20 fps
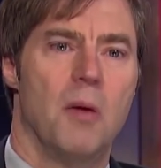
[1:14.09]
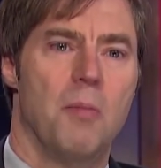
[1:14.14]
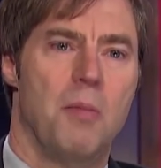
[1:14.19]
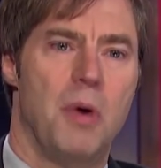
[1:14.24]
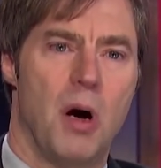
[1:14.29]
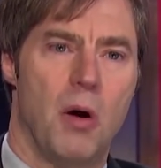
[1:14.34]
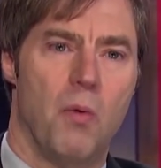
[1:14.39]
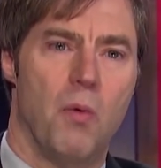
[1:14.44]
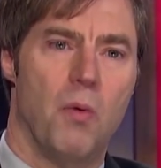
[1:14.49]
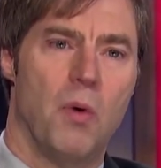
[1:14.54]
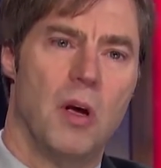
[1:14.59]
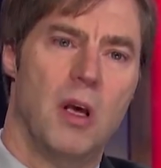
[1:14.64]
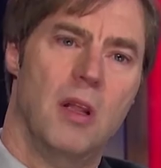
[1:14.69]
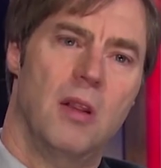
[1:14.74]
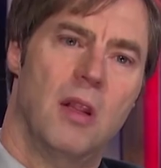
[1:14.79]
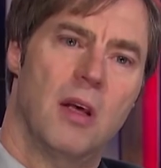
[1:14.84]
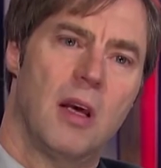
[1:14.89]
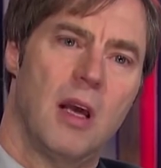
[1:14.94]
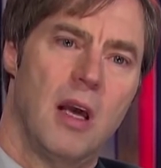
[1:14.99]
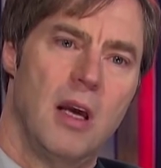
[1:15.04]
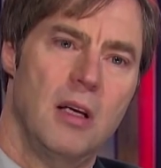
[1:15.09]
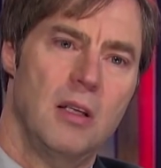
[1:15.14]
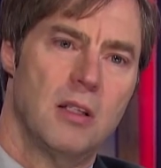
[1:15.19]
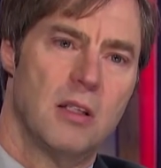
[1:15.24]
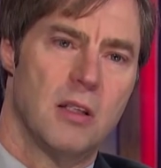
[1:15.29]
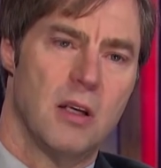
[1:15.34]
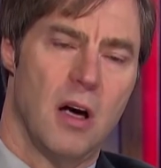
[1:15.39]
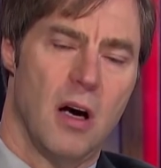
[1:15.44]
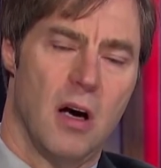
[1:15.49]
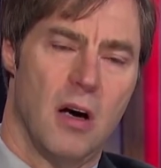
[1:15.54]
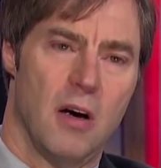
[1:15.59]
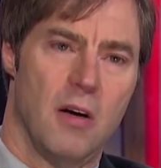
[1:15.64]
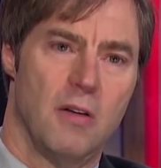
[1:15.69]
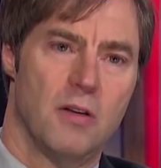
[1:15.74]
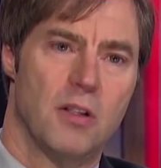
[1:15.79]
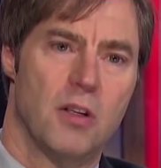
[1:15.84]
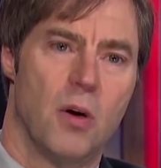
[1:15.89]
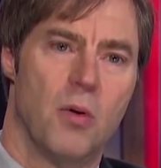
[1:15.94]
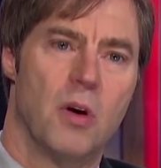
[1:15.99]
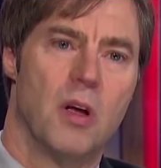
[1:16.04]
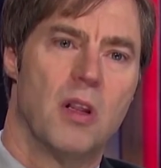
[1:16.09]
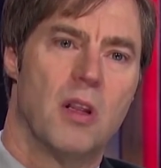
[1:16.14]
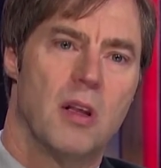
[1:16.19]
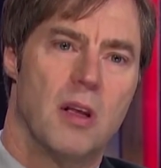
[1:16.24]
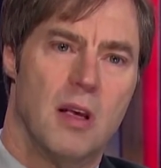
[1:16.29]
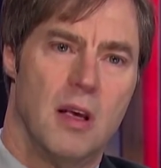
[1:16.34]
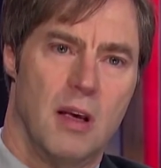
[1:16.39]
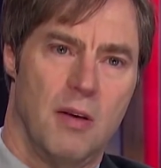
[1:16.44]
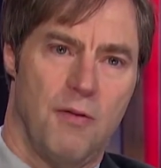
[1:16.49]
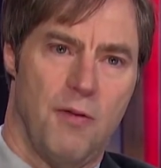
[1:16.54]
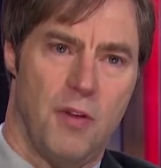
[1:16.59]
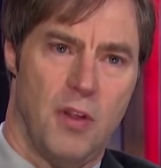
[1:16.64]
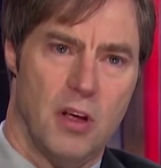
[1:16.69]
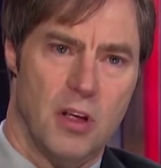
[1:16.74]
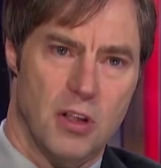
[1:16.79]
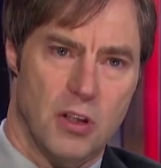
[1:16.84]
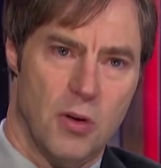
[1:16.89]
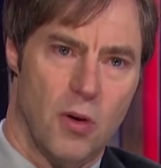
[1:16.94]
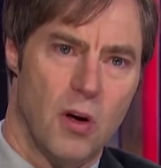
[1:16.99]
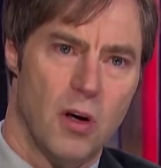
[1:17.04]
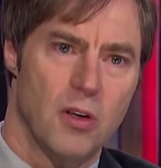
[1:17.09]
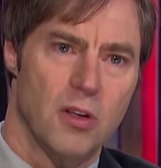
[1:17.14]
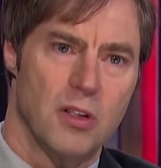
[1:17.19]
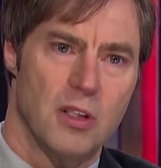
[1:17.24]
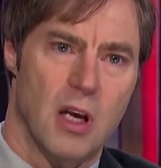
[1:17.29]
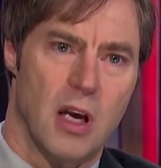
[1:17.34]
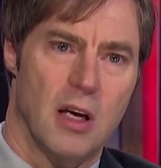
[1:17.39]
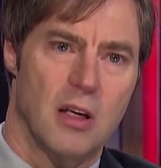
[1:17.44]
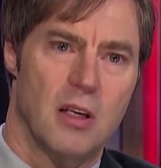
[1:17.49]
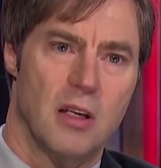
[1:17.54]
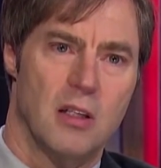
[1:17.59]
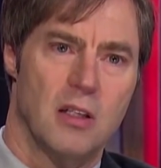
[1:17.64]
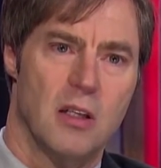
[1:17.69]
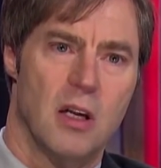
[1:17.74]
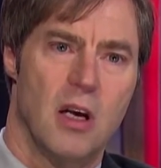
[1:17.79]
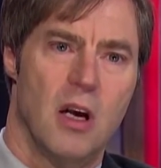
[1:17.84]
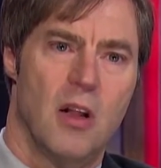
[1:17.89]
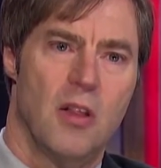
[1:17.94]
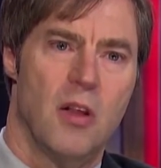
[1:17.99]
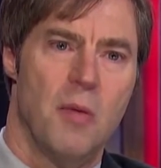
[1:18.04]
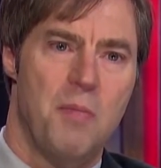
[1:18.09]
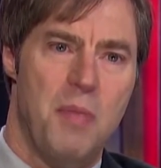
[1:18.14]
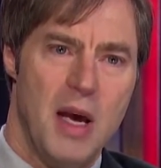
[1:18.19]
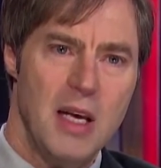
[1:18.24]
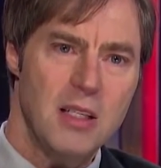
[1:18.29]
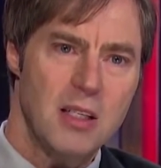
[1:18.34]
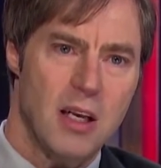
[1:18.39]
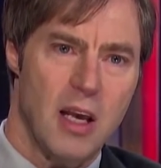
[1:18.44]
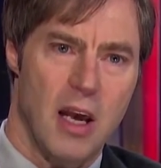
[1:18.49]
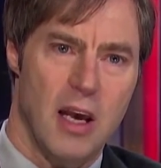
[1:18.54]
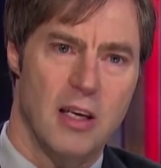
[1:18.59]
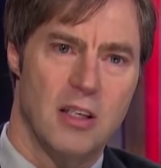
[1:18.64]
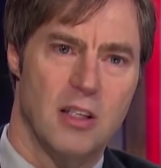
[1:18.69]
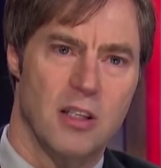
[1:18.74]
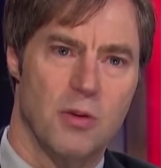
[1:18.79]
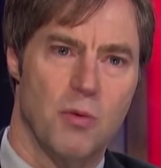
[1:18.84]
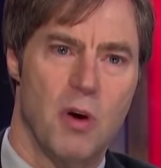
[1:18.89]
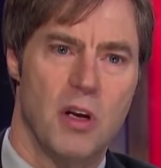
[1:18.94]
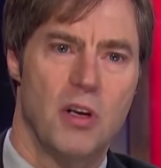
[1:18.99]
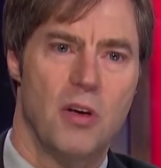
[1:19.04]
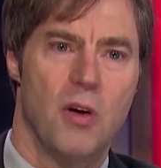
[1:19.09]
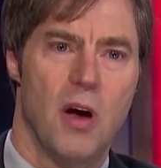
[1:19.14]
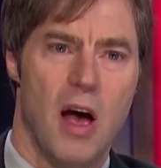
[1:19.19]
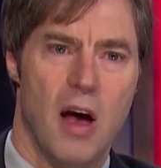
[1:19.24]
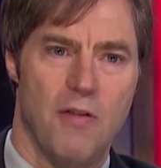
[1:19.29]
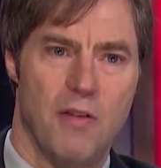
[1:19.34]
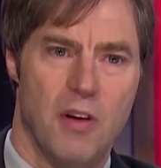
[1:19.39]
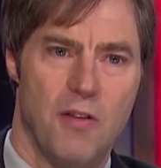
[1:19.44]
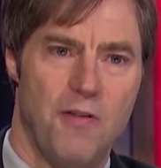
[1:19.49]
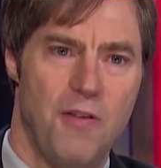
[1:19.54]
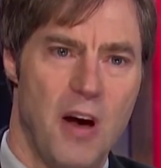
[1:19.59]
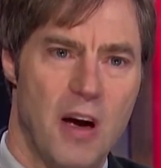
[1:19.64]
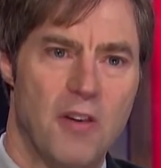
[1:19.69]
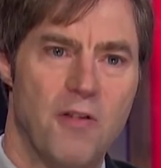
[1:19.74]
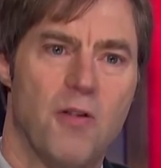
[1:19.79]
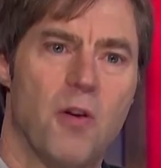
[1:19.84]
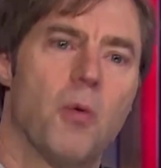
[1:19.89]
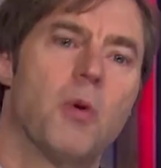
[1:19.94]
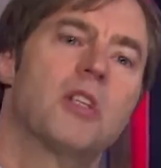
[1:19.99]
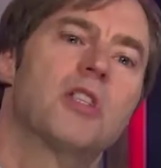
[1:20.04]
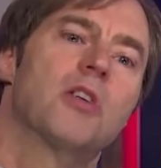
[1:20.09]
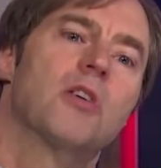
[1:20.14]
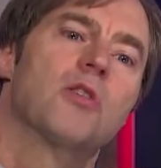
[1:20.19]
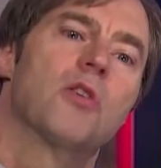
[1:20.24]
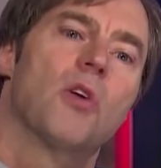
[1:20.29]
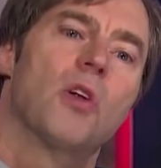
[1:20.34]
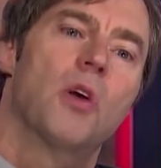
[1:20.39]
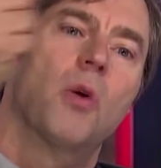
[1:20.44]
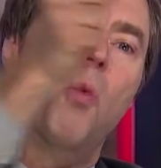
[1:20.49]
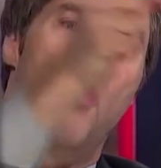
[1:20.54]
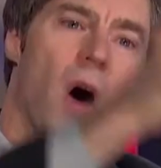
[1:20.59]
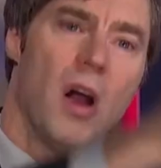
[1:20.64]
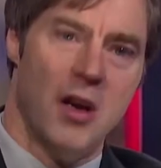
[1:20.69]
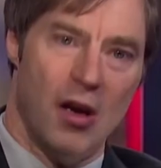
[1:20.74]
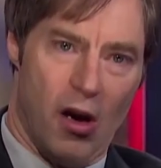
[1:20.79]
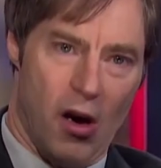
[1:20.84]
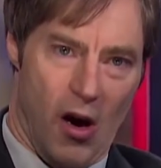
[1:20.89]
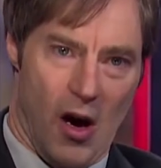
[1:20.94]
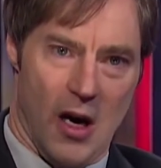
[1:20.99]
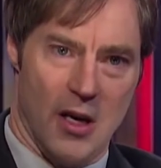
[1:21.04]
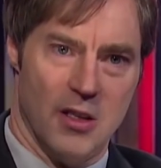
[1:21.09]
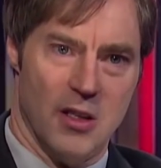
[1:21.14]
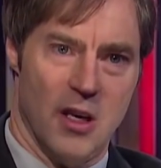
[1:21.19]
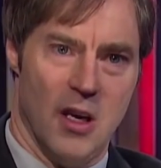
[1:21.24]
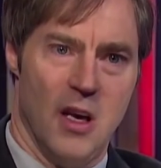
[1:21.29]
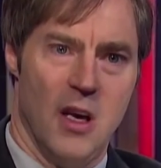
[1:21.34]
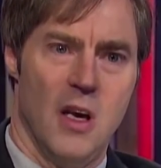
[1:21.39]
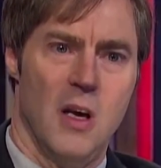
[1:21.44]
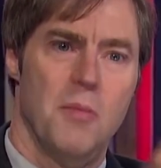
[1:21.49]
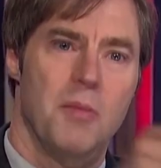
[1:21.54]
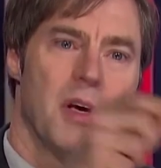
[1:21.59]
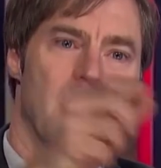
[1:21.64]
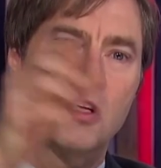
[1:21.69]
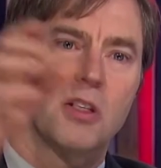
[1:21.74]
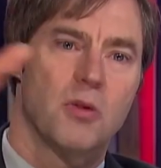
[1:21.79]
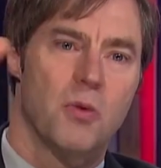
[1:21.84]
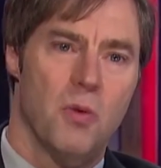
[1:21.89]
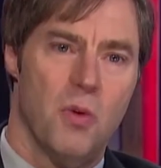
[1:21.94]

But in the case, uh, so th for the historical scientists, the best case is when you have an effect for which there's only one cause, because